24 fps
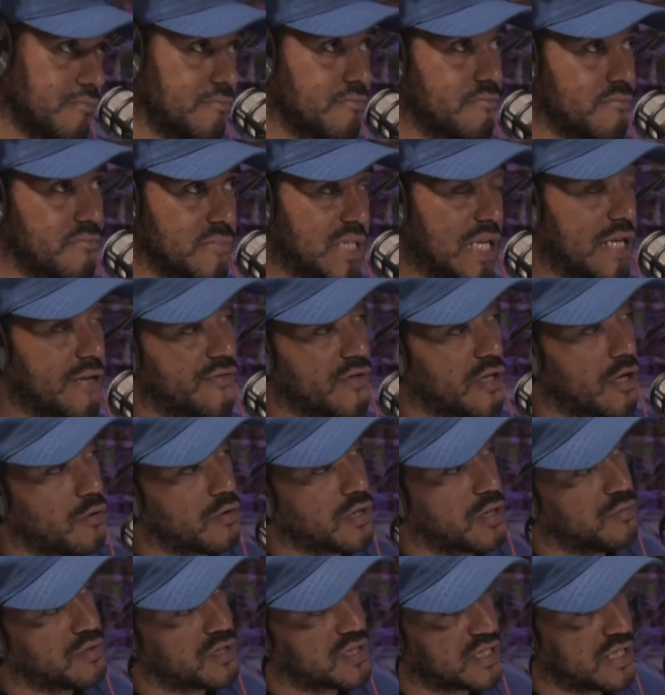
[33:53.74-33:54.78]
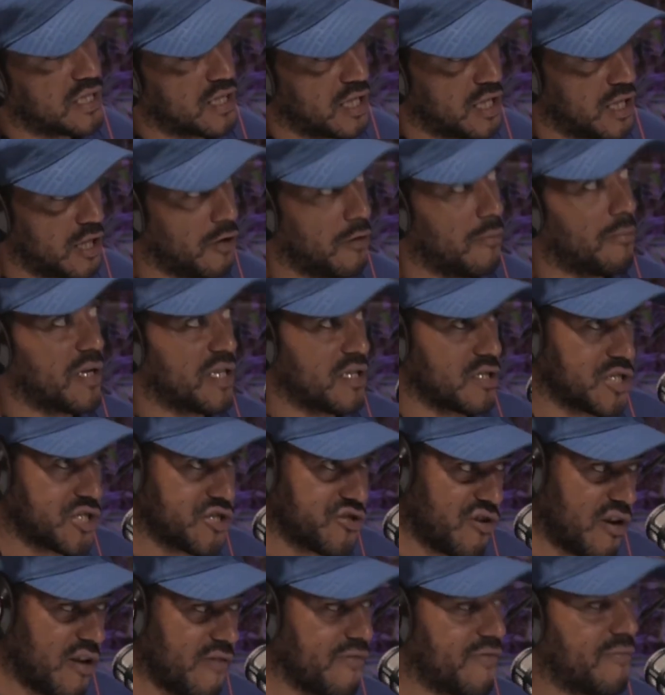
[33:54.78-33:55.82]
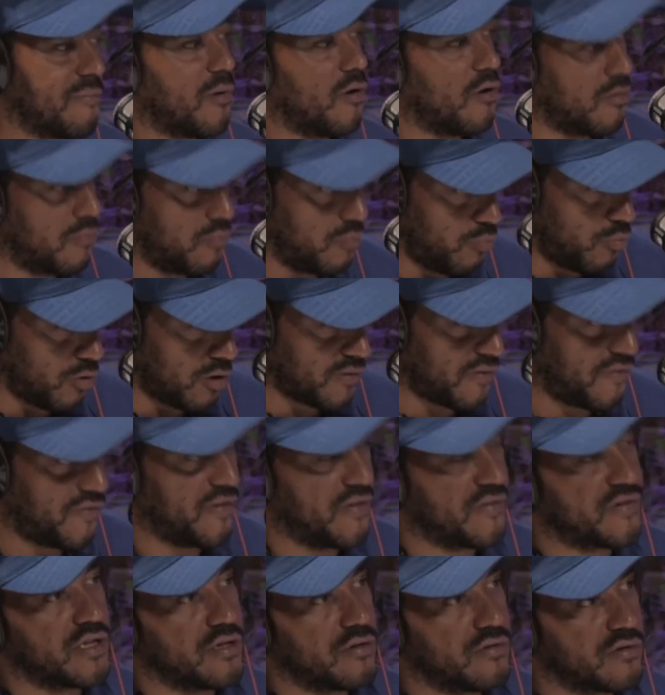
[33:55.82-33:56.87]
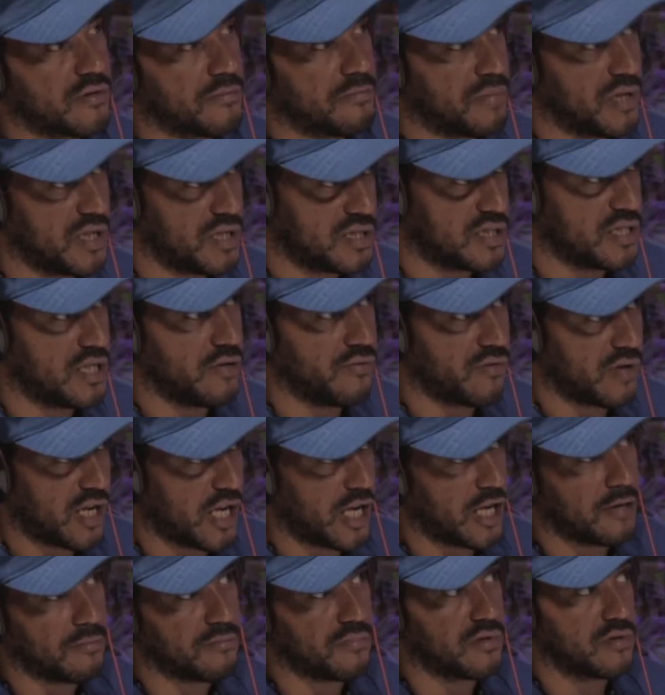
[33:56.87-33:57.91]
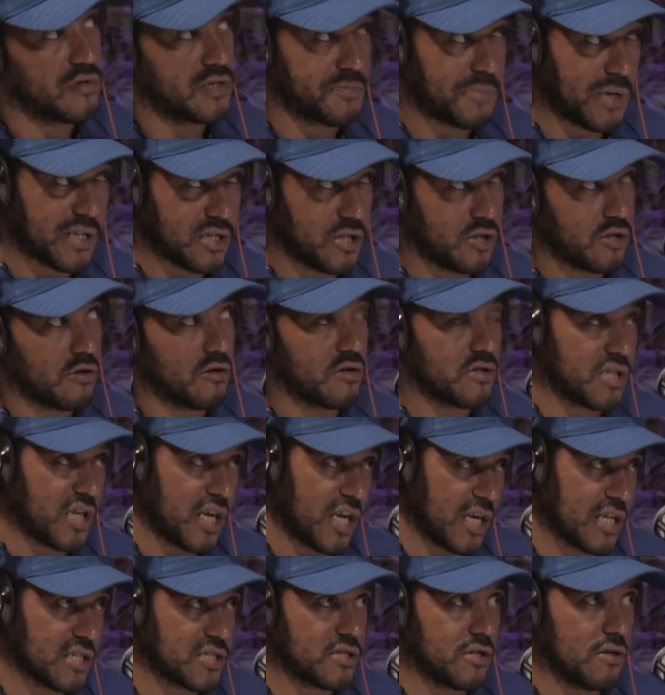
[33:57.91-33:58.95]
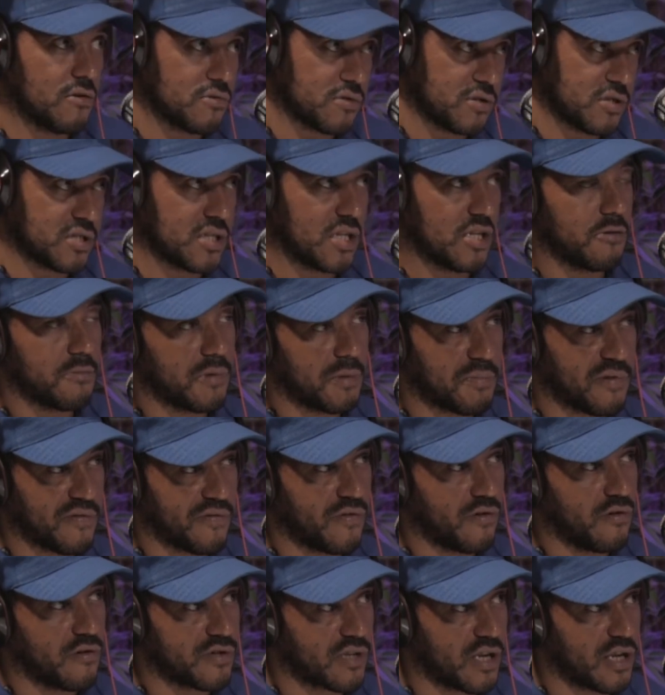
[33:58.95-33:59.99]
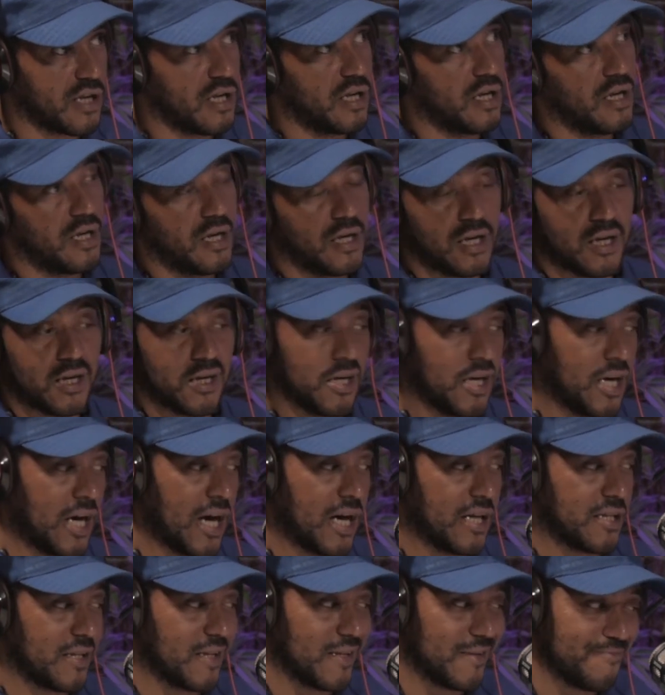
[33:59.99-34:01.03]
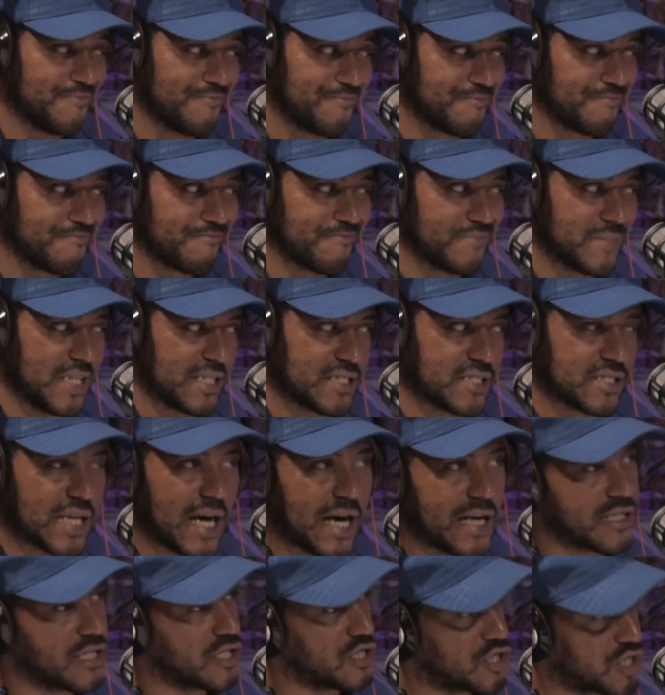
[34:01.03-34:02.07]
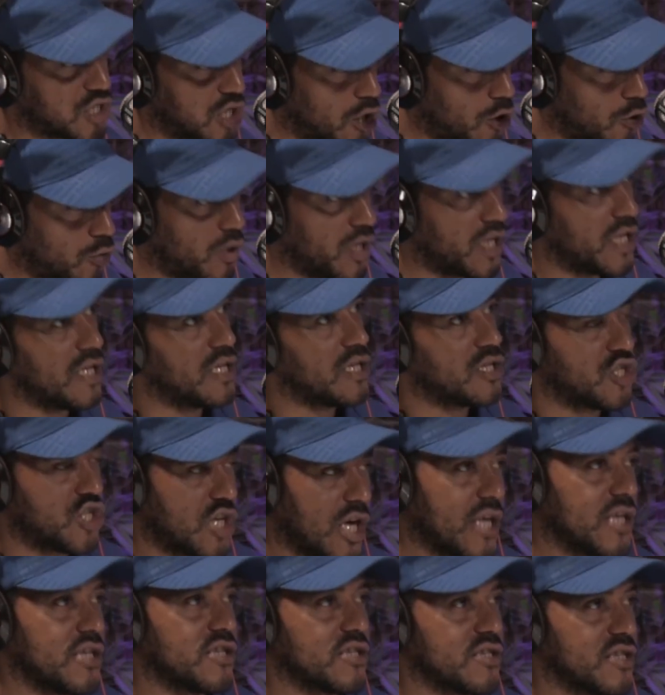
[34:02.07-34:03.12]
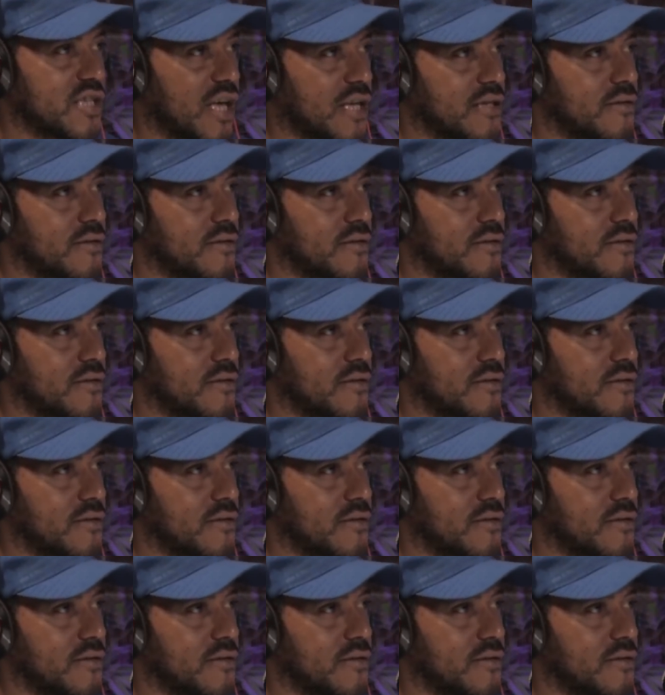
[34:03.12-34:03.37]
Even though there was still a little bit of strength, but once 1500 BC came, especially during the Hyksos, just a little bit before that, and it started slowly changing then.